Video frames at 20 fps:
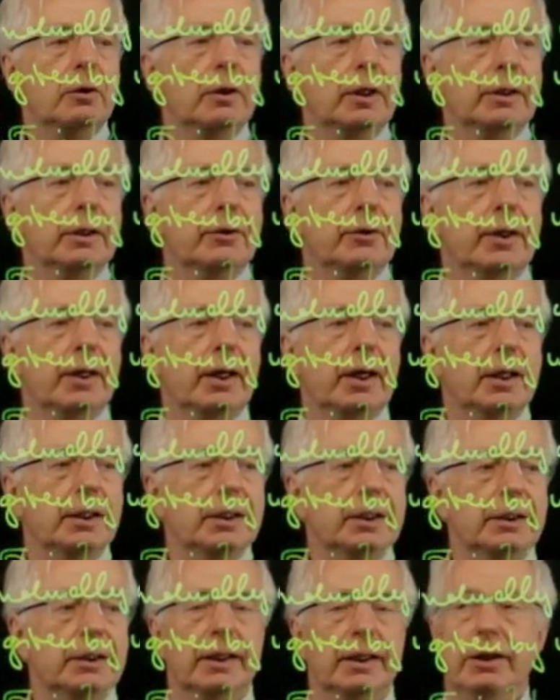and they are
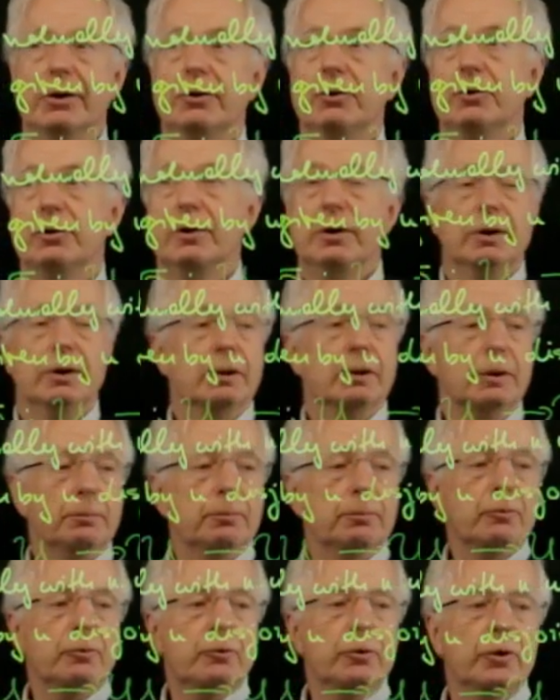indexed
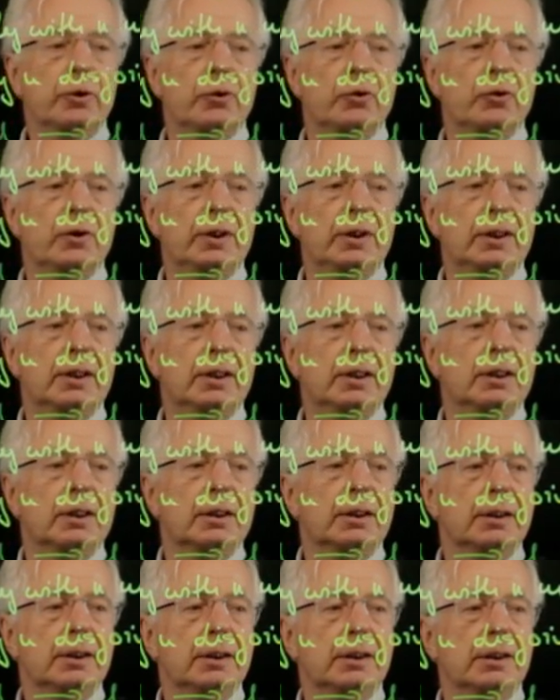for c
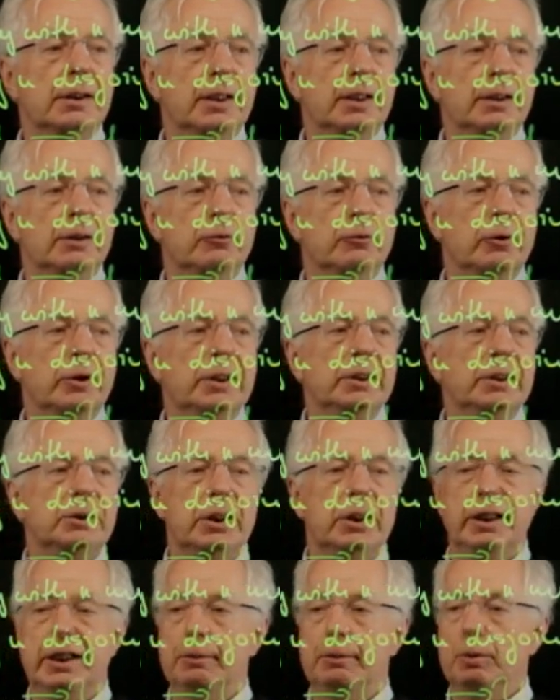in n. For
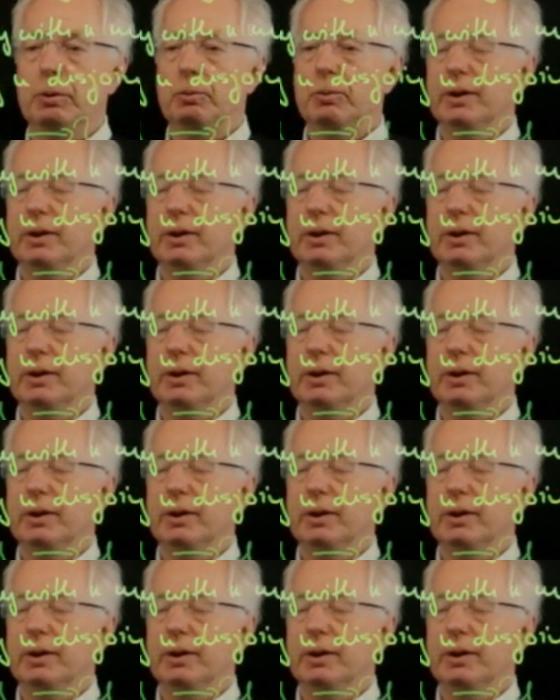each label,